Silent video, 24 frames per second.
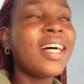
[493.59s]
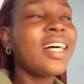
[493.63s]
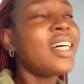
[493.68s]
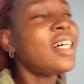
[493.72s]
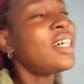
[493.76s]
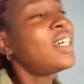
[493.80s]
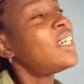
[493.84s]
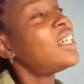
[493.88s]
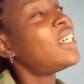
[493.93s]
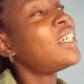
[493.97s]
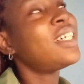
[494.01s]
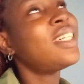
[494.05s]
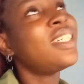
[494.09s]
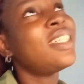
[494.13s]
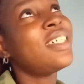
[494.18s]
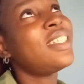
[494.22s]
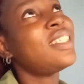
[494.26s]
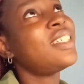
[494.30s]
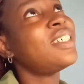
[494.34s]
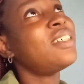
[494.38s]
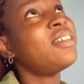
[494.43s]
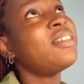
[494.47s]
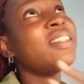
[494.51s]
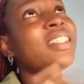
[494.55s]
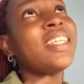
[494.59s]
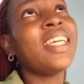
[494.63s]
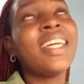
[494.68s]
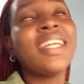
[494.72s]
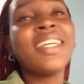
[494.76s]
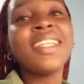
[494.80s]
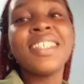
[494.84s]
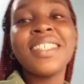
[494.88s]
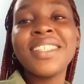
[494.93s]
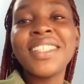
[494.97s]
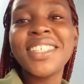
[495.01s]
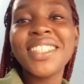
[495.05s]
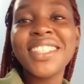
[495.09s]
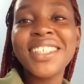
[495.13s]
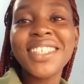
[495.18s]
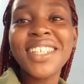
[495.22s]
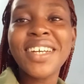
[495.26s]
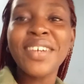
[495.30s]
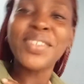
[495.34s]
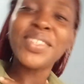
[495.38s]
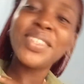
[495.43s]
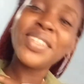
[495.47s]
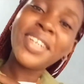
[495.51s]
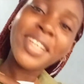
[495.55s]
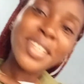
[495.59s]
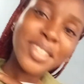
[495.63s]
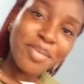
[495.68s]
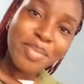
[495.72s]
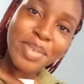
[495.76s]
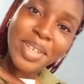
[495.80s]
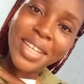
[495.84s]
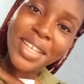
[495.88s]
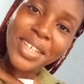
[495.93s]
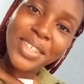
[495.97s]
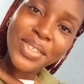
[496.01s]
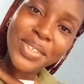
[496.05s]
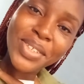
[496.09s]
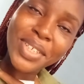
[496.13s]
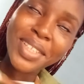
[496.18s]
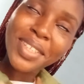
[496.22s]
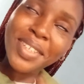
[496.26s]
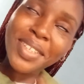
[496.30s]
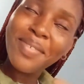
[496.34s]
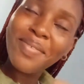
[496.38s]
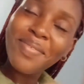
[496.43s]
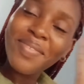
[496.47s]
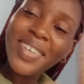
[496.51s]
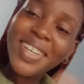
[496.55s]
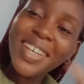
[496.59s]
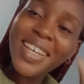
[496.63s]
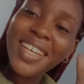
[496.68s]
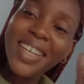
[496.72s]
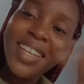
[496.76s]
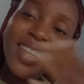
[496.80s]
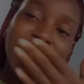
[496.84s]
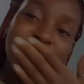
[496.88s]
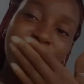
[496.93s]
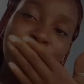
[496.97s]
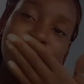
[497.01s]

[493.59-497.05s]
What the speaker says: I'll see you guys in my next one. Bye.